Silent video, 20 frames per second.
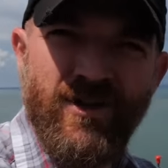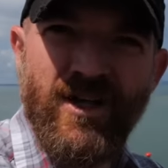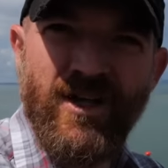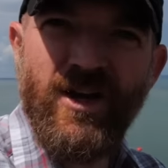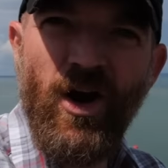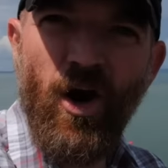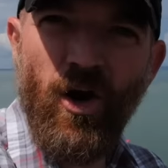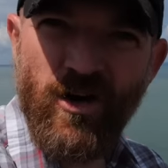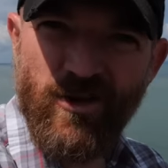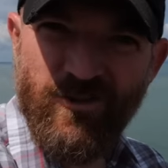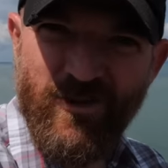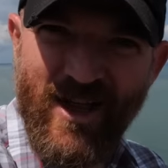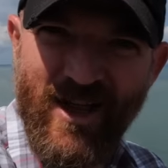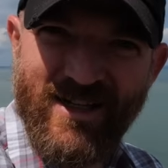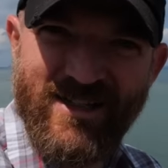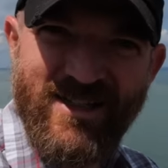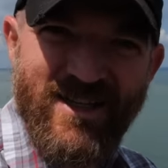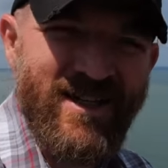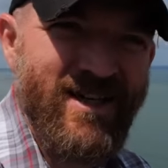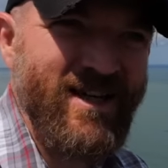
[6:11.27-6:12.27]
an
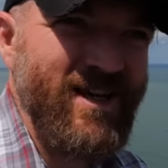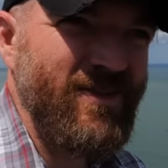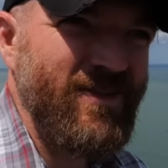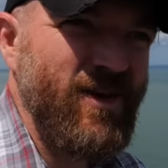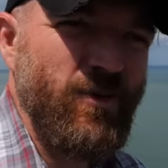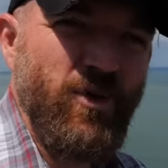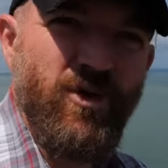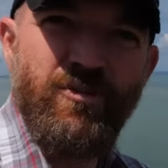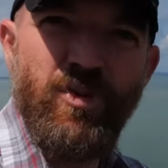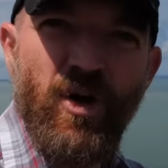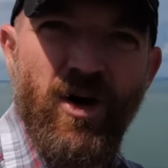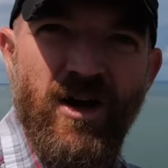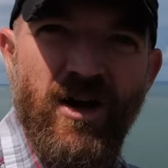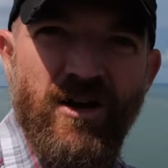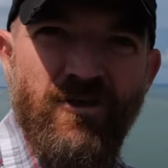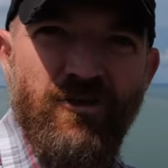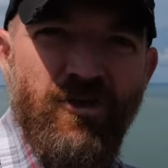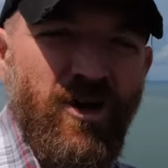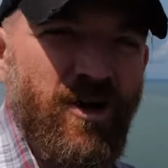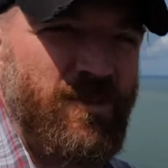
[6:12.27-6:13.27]
artifact that we've
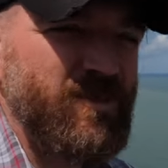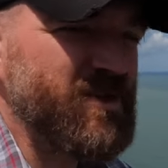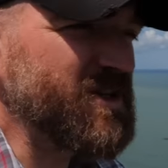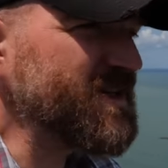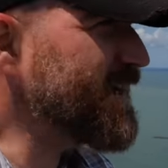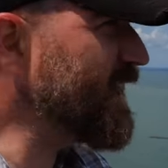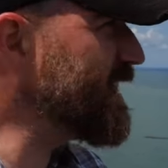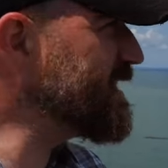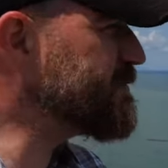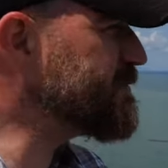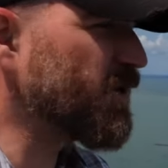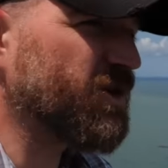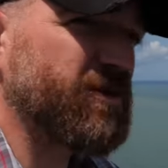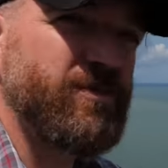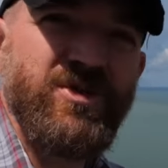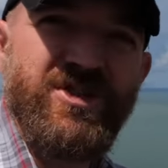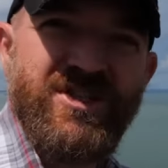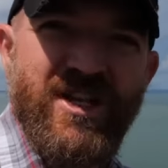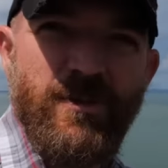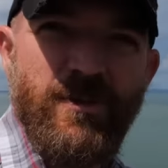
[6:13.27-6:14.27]
brought from the Gettysburg
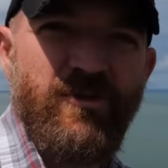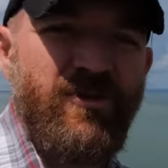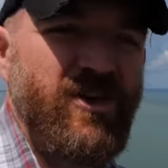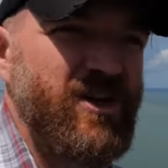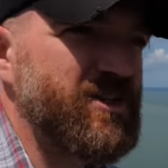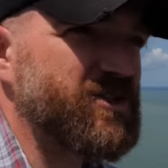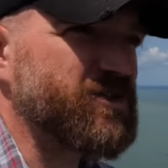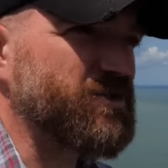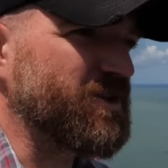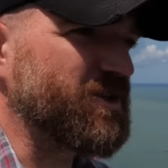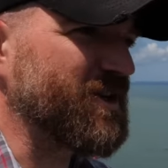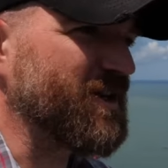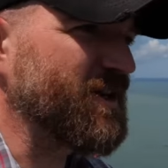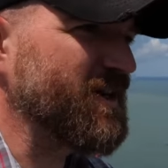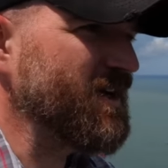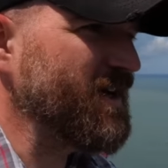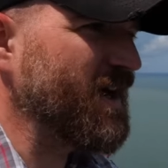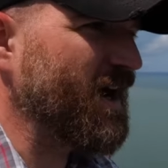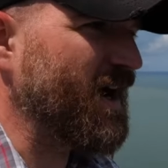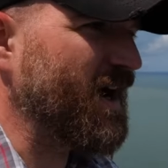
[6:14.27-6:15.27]
Museum of History
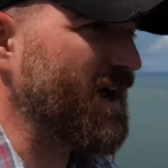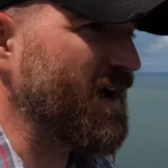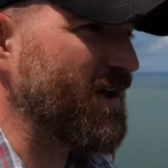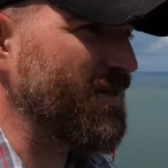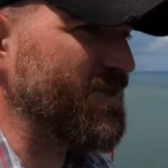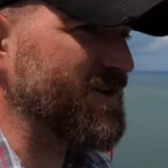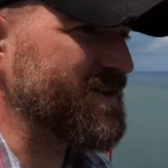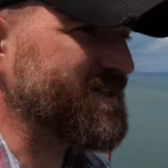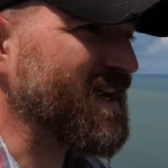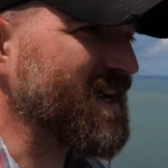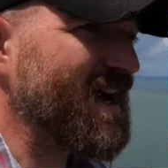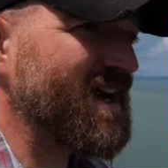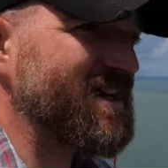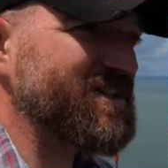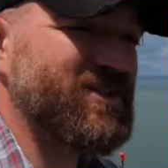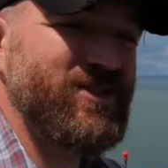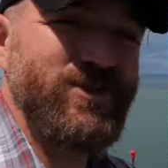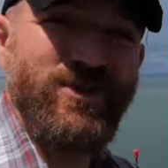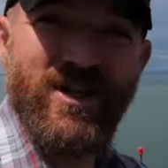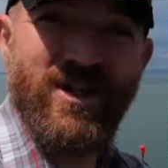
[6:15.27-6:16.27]
that
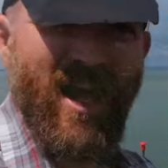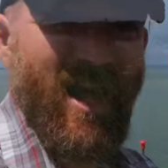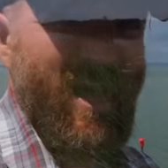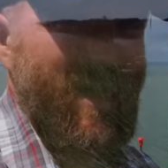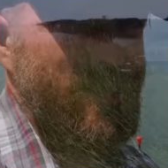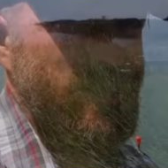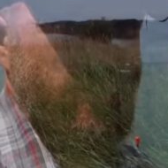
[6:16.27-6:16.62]
ties to a guy